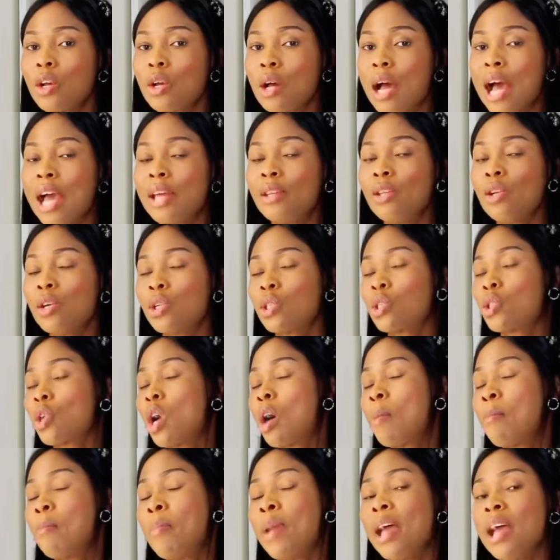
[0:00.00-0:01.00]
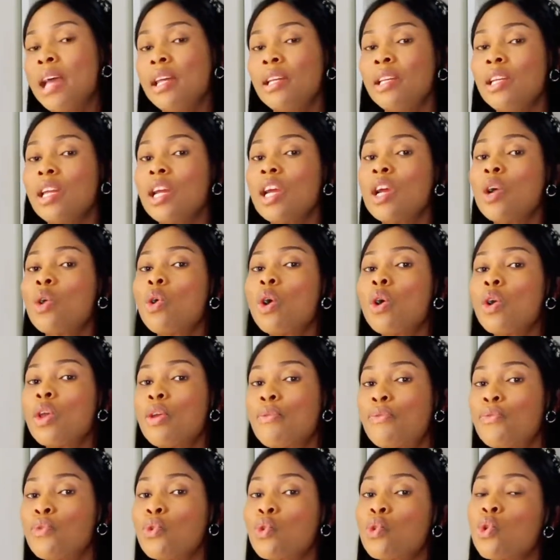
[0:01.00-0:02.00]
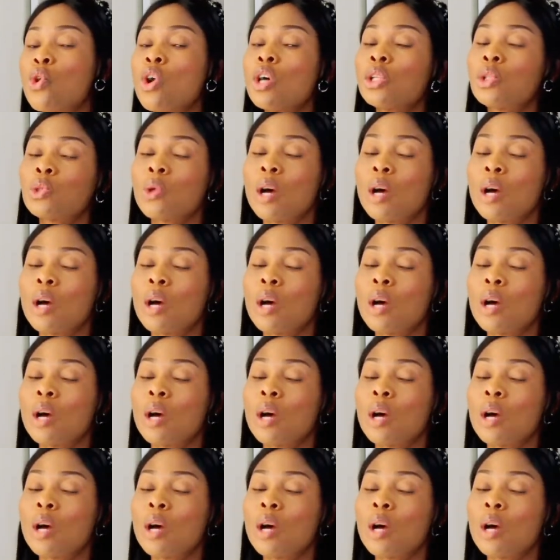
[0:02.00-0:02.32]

I know some men, if you go